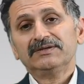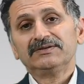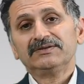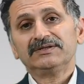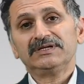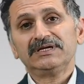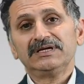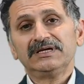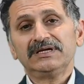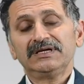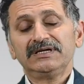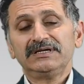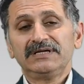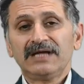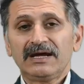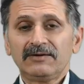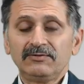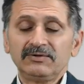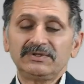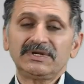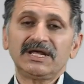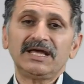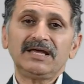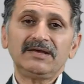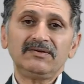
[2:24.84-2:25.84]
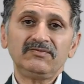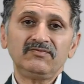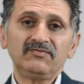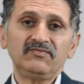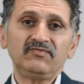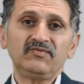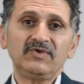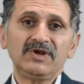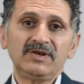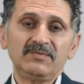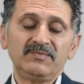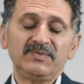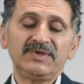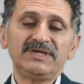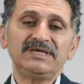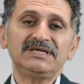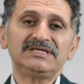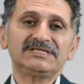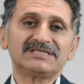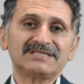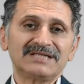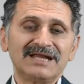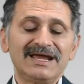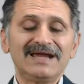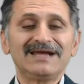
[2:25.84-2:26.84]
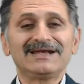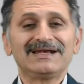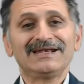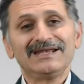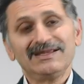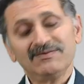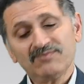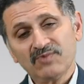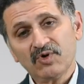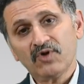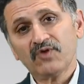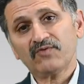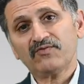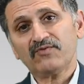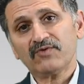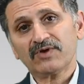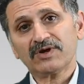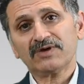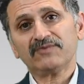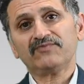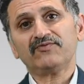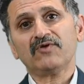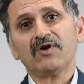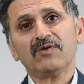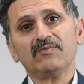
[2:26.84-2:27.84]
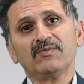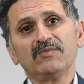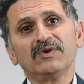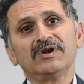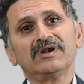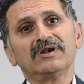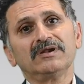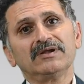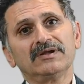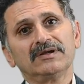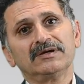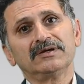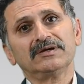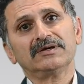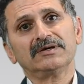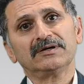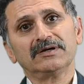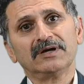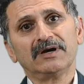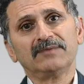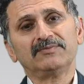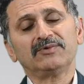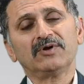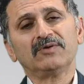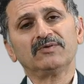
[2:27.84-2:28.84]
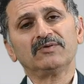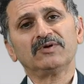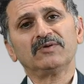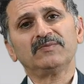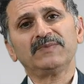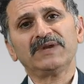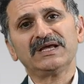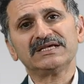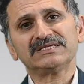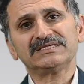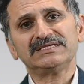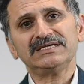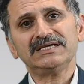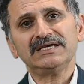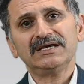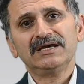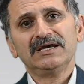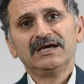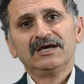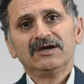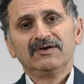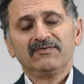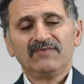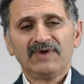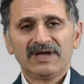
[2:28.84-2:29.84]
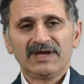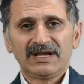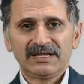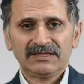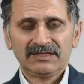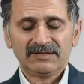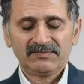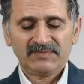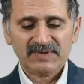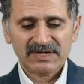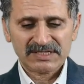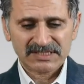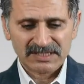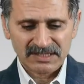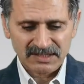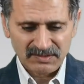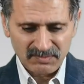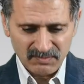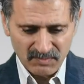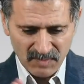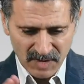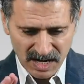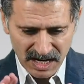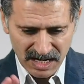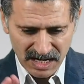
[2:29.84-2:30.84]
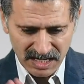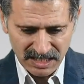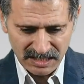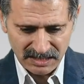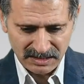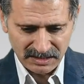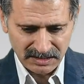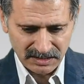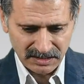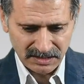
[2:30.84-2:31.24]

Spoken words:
The downtime will be slightly more for a formal abdominoplasty, wherein the patient might